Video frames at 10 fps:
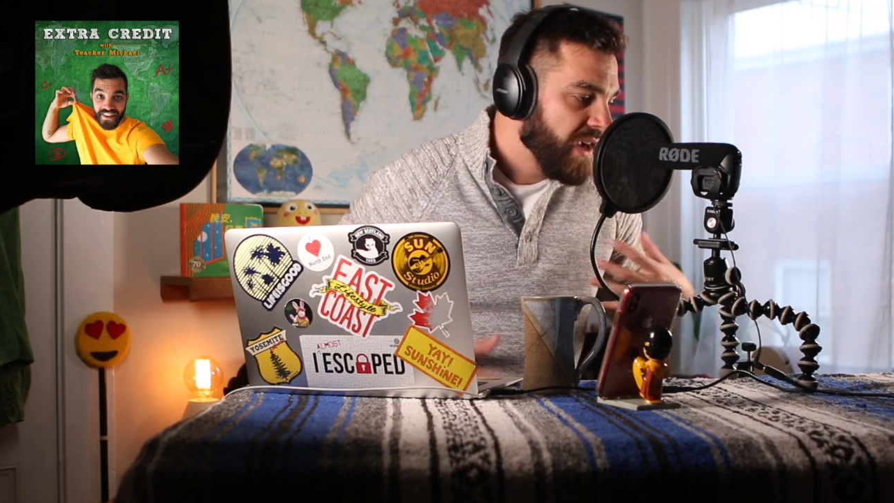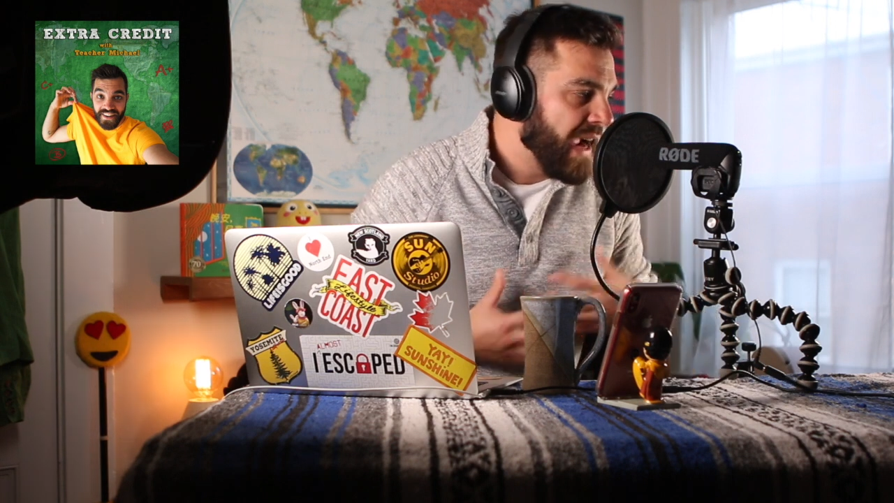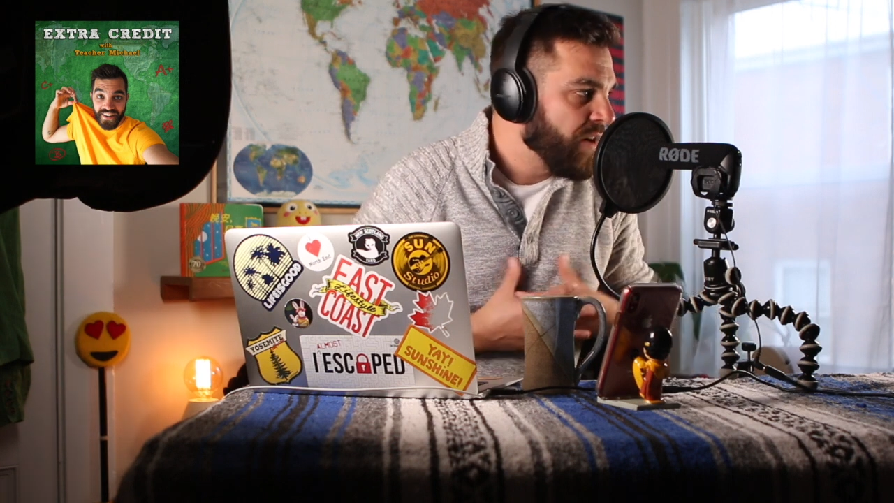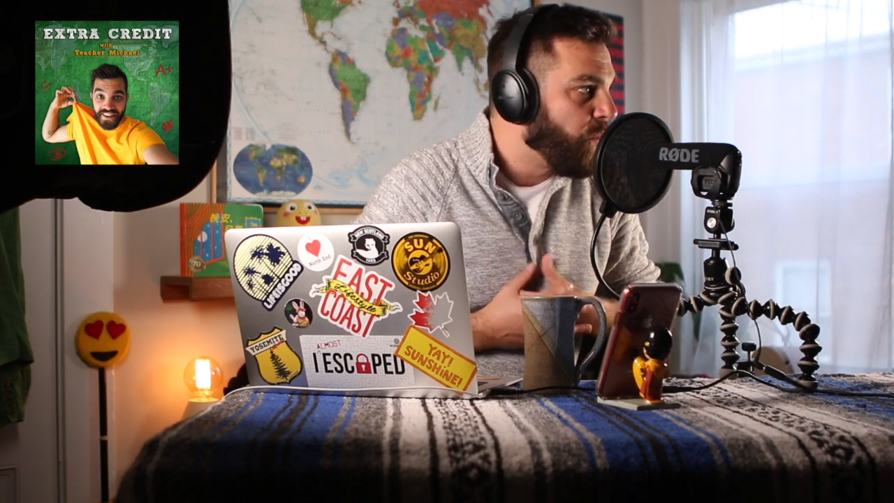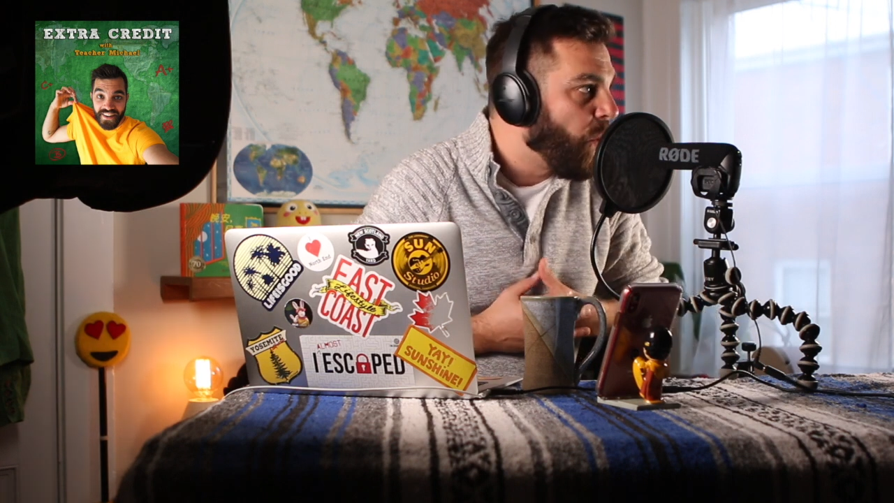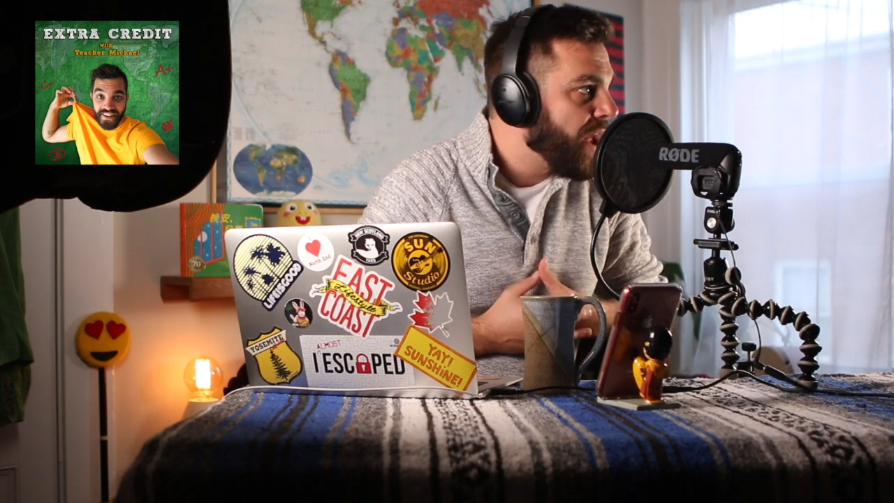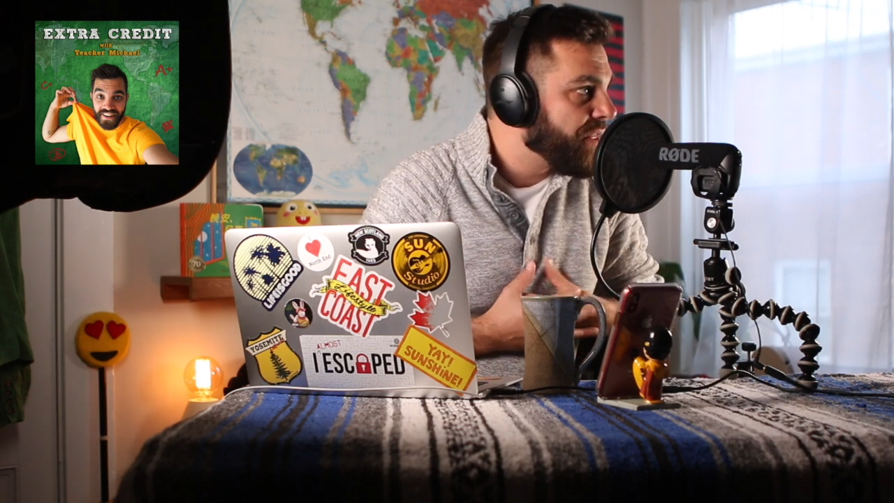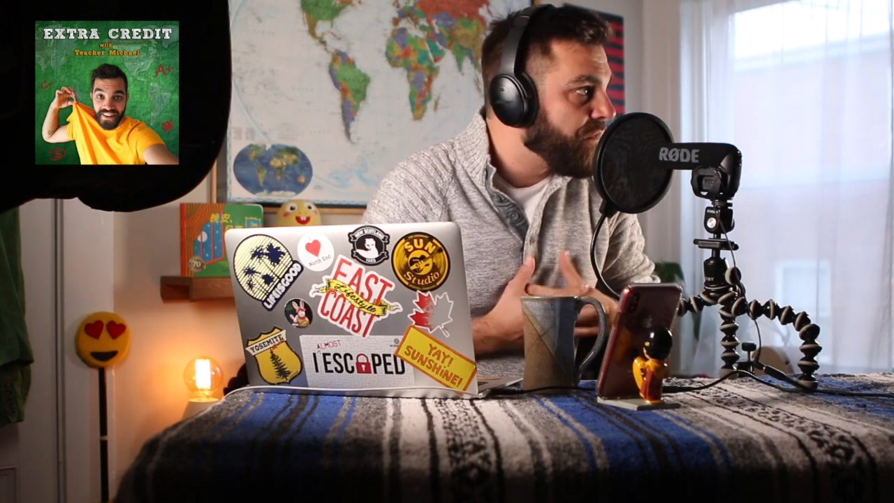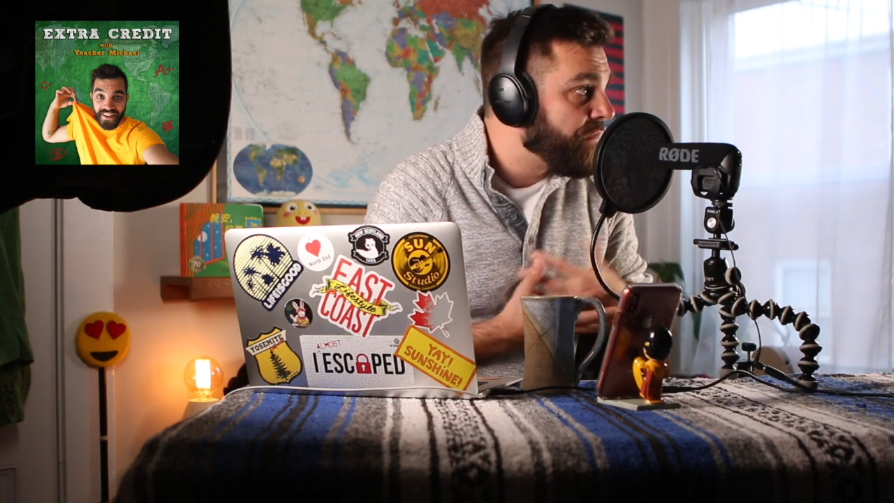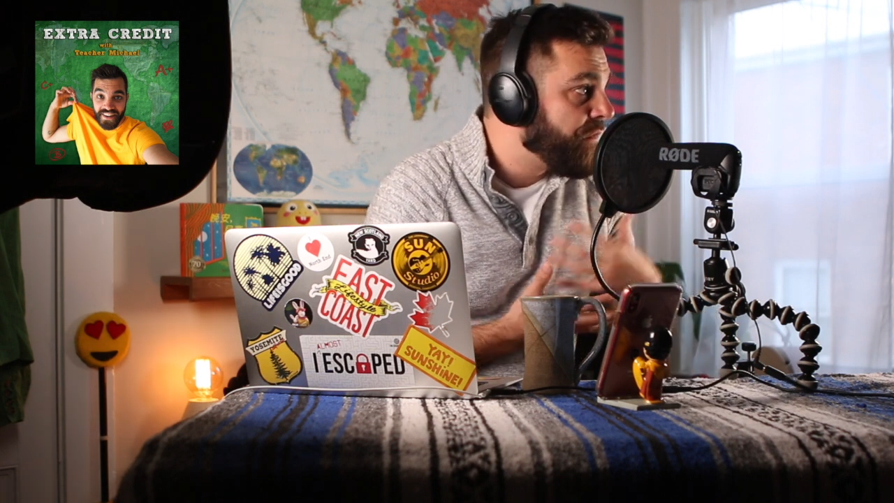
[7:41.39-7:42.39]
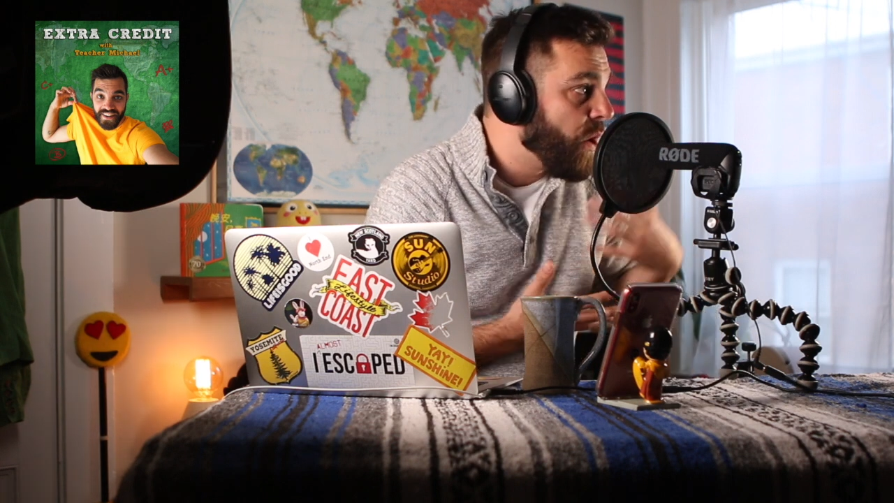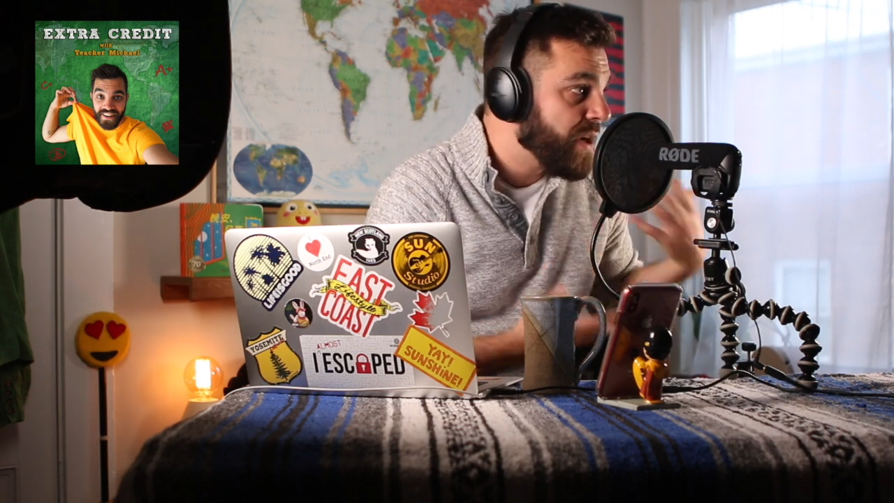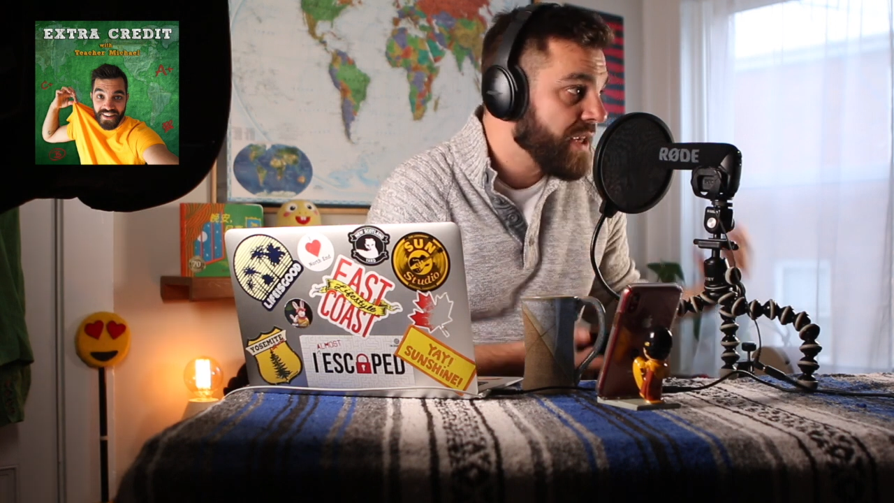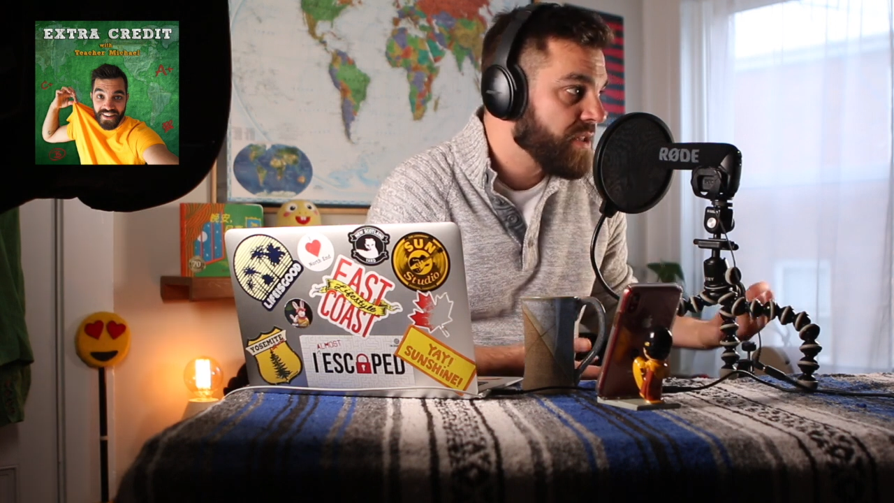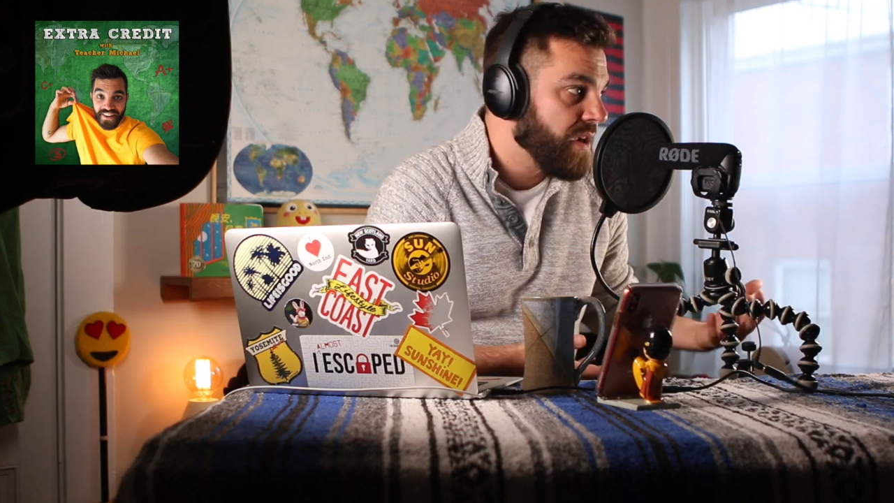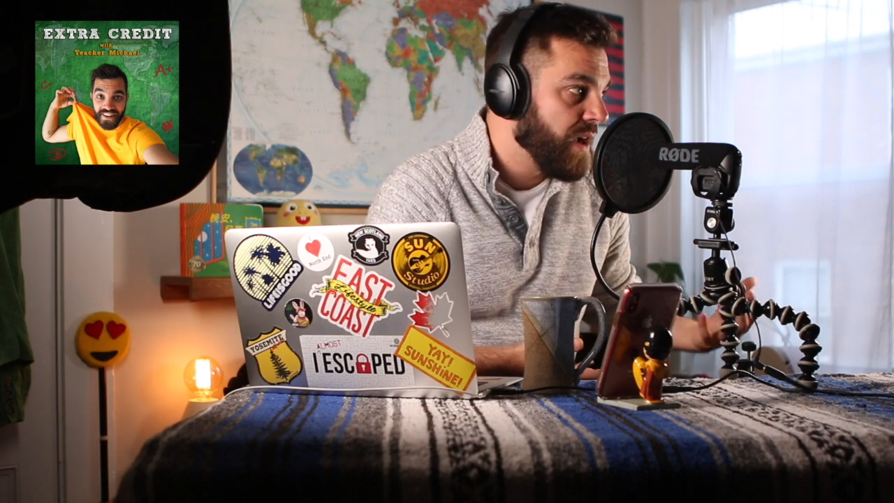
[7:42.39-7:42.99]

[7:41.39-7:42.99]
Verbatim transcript: kind of what the focus